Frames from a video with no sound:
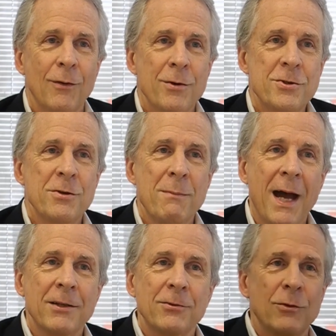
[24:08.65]
horseshoe
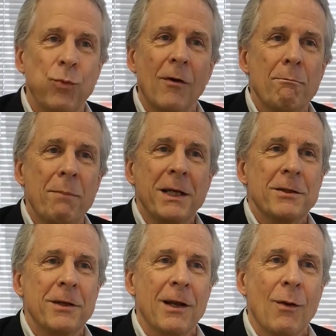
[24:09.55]
magnets, 12
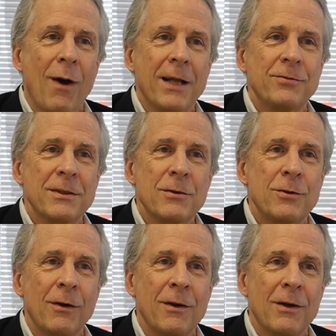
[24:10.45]
billion kilowatts, and you
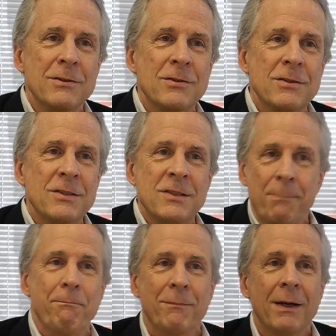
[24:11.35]
turn it on, zip,